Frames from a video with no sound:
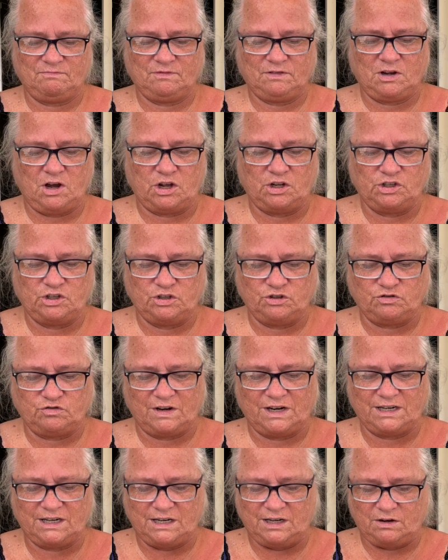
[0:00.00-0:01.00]

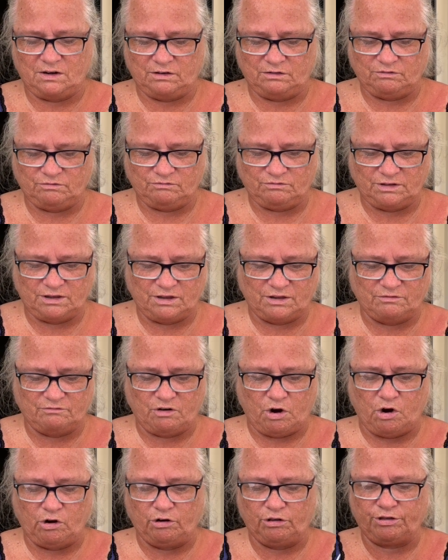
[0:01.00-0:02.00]
concentrating on the
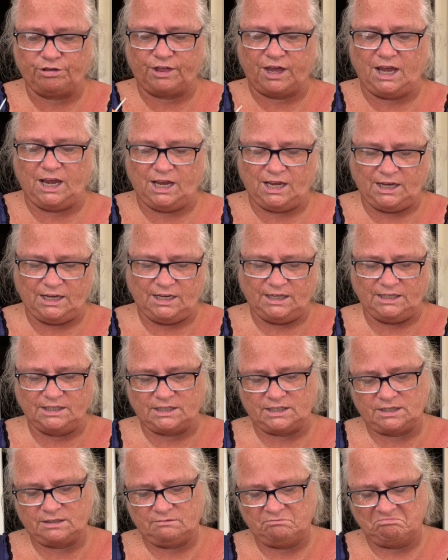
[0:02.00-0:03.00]
wrong
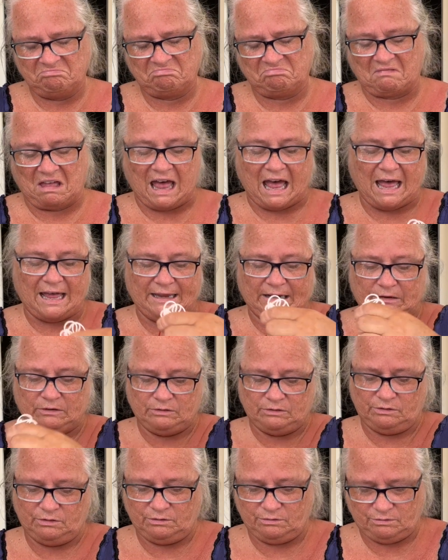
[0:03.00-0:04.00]
things. I
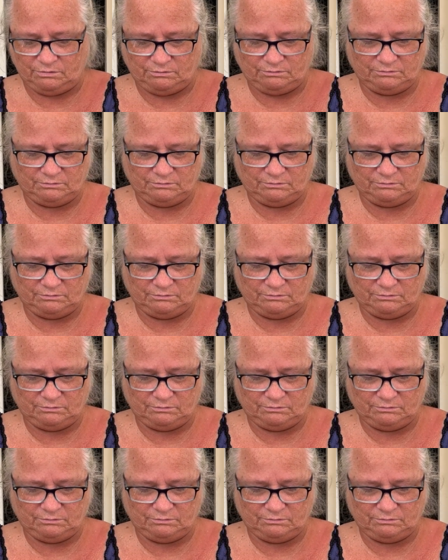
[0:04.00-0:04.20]
don't know.